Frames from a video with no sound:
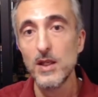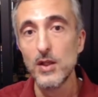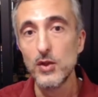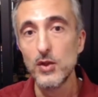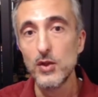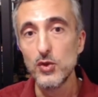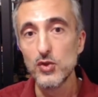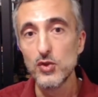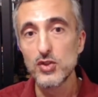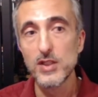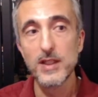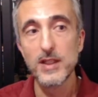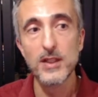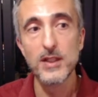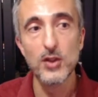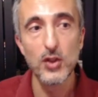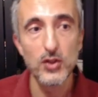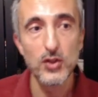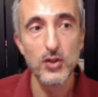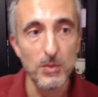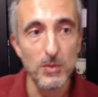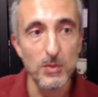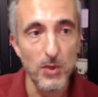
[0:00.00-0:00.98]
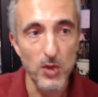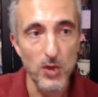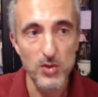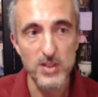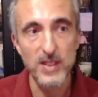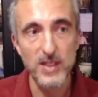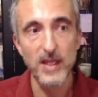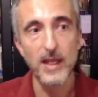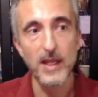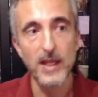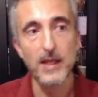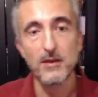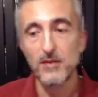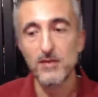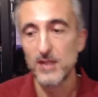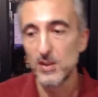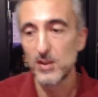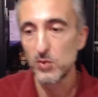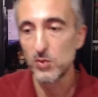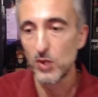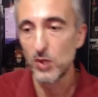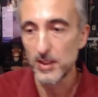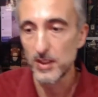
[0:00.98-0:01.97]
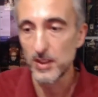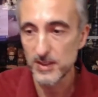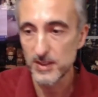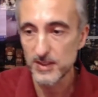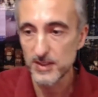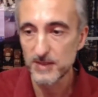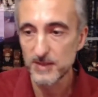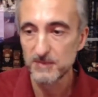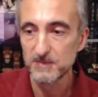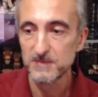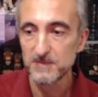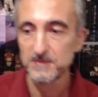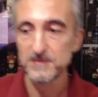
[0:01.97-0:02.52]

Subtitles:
usually not the most envied ones.